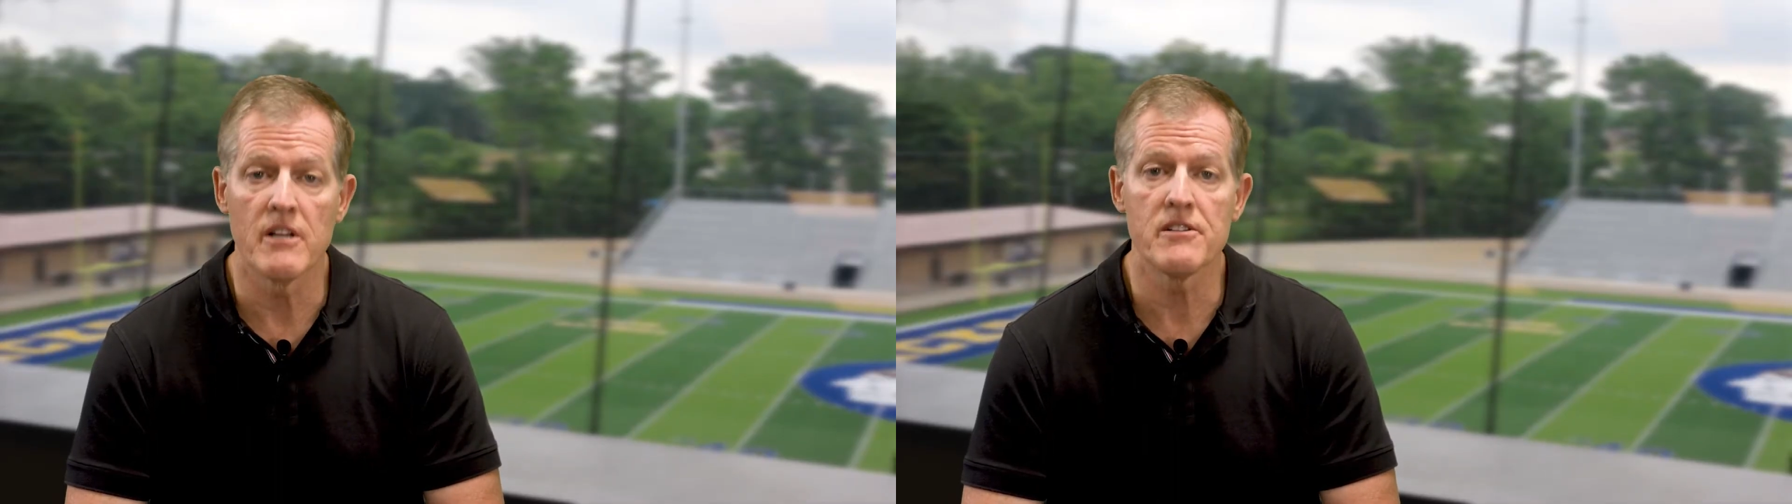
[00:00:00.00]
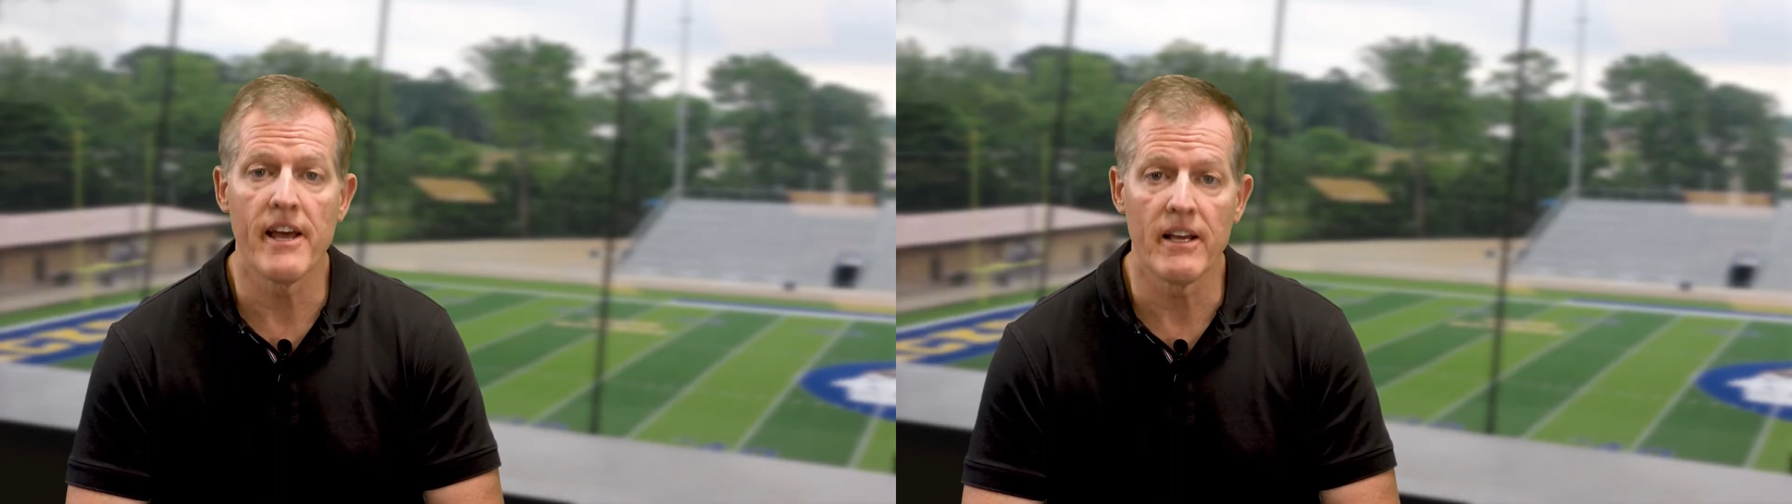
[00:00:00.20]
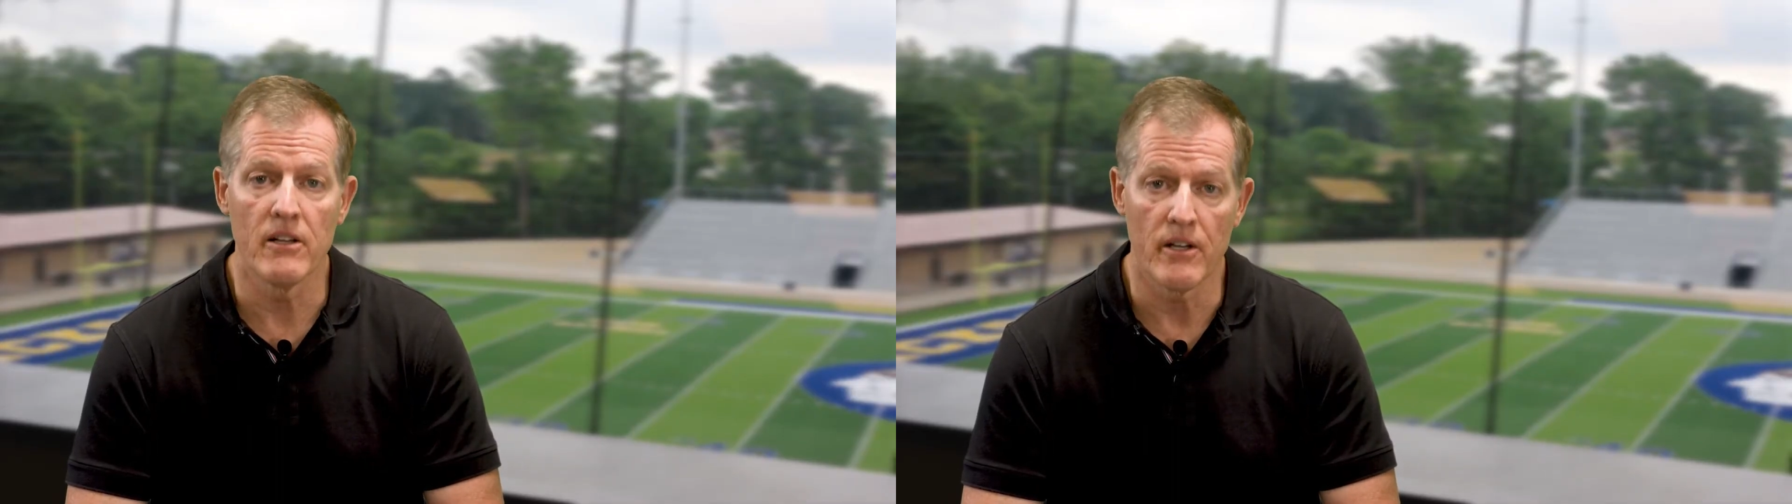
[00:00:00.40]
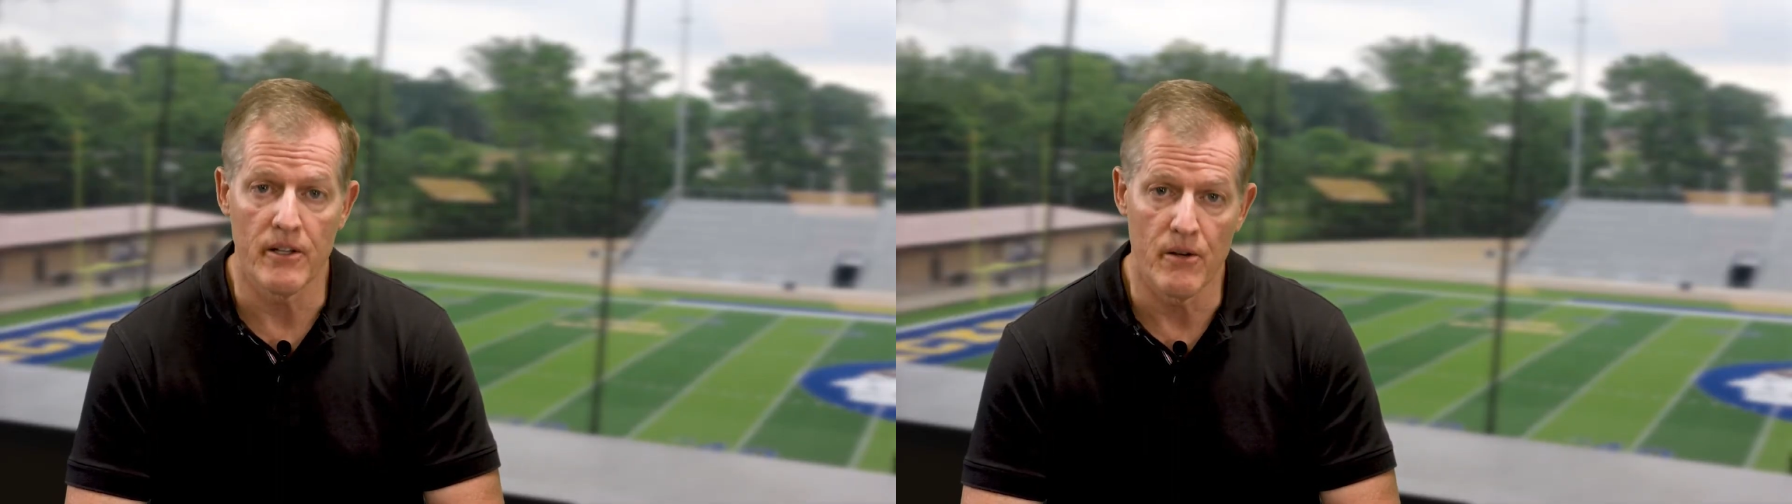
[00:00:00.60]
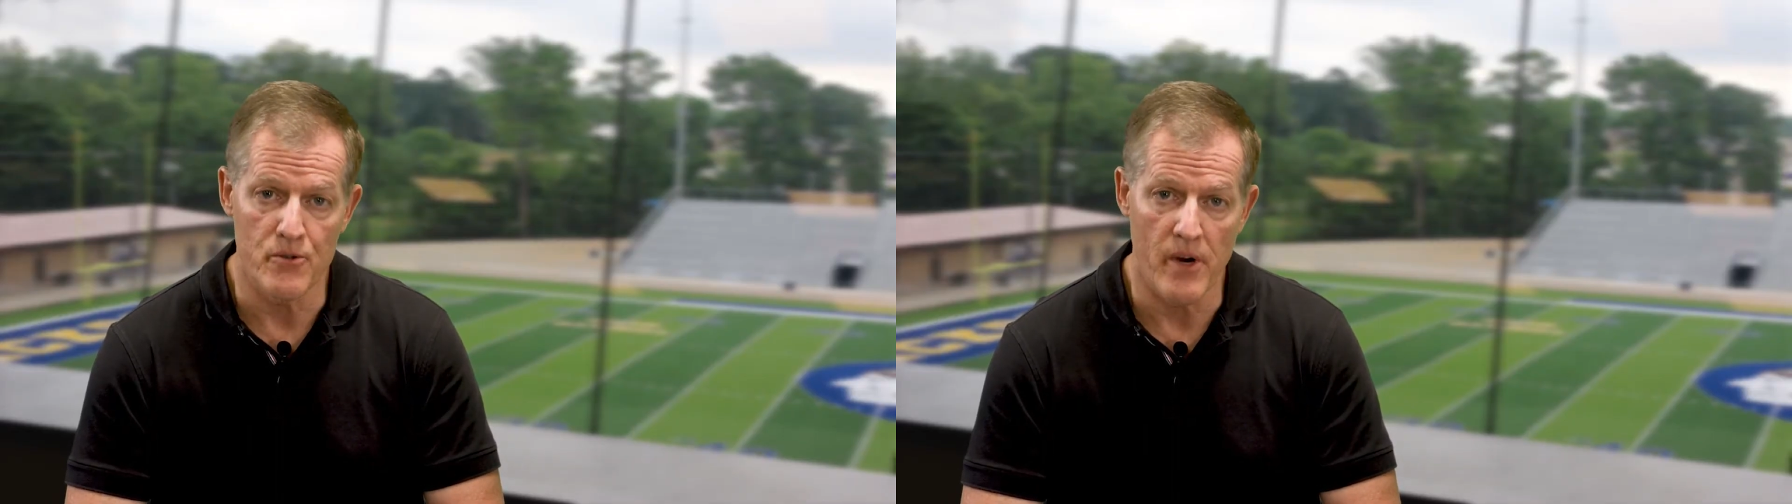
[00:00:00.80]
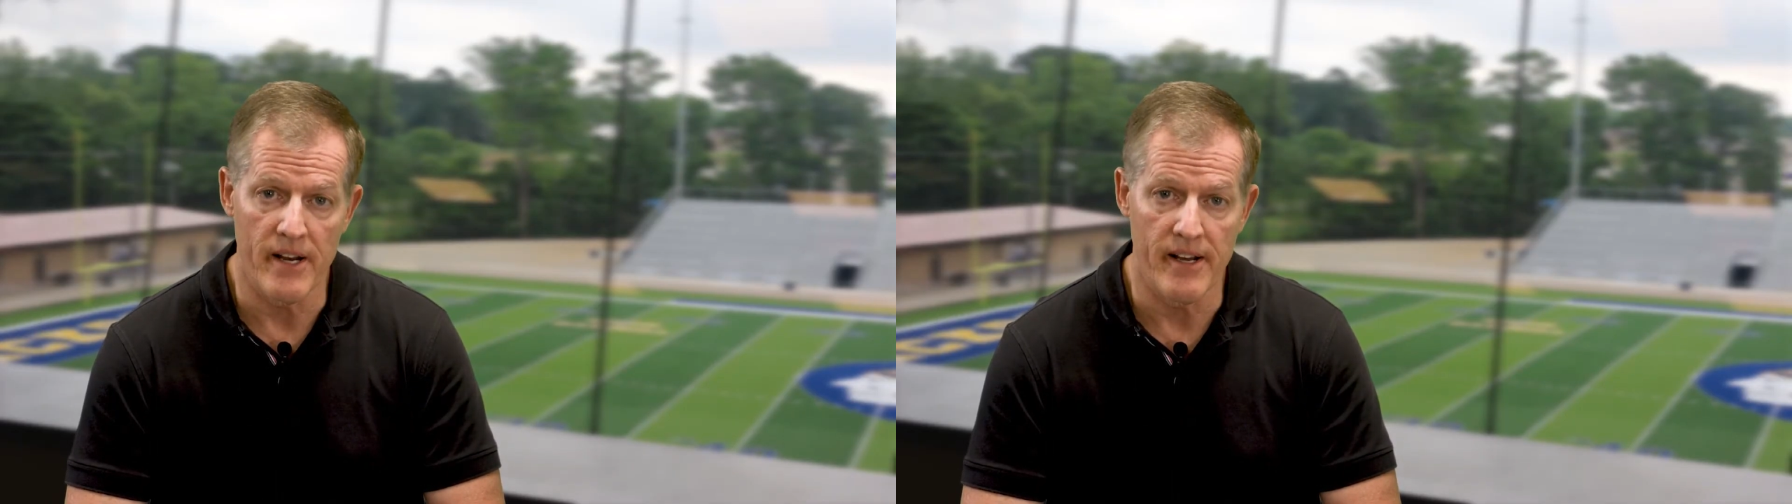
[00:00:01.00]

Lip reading: Let's take a look at those right